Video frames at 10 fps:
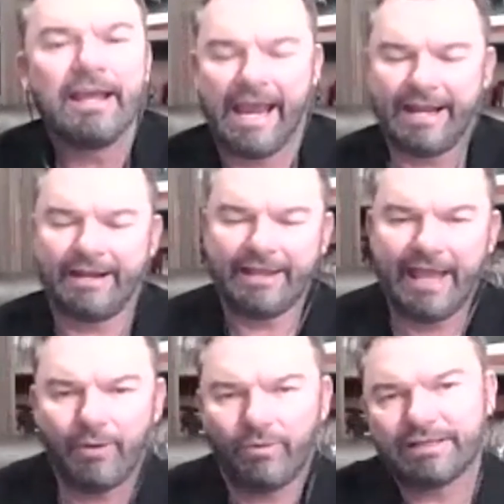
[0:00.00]
And
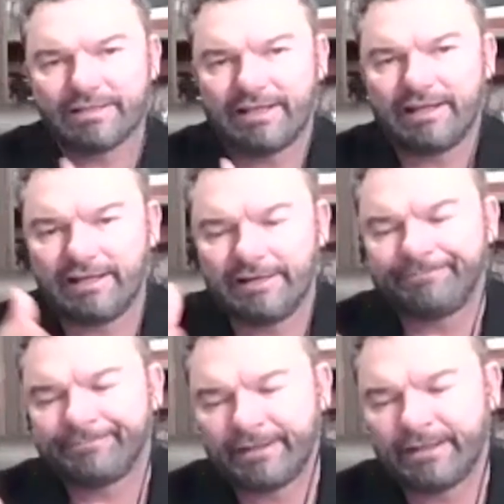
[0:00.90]
that was the
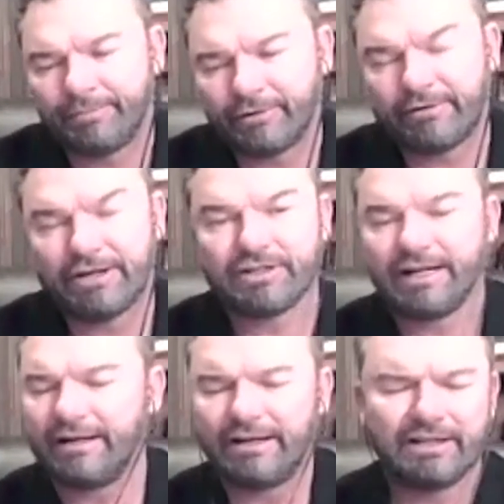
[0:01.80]
progression.
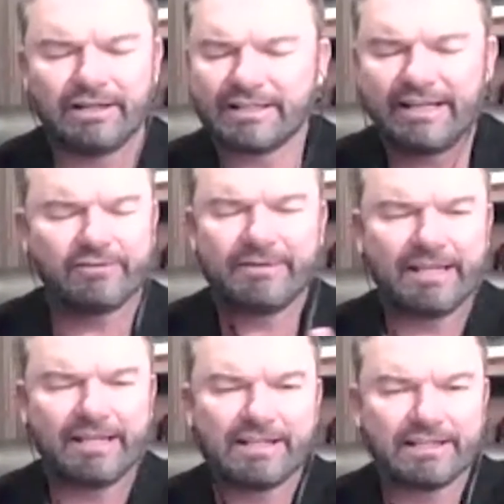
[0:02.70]
And it doesn't have to be
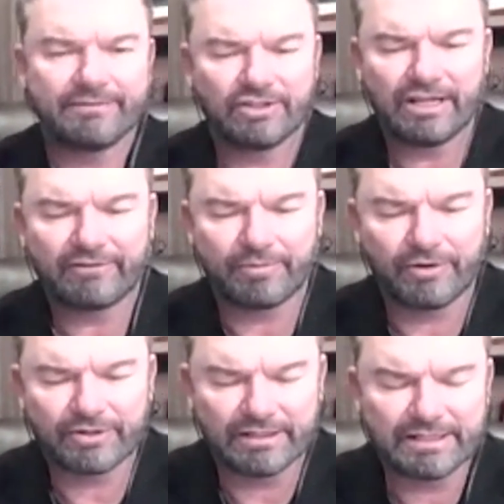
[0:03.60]
that size of a check for the
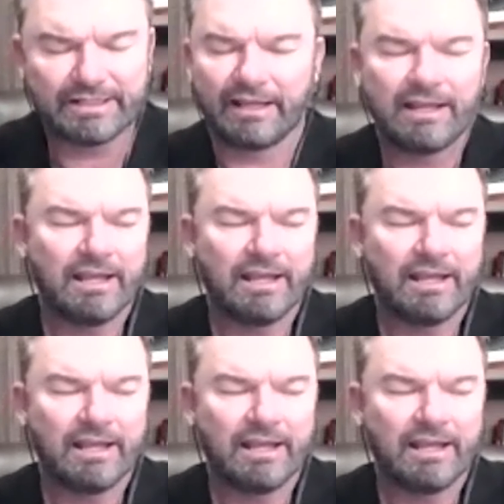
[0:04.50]
person listening.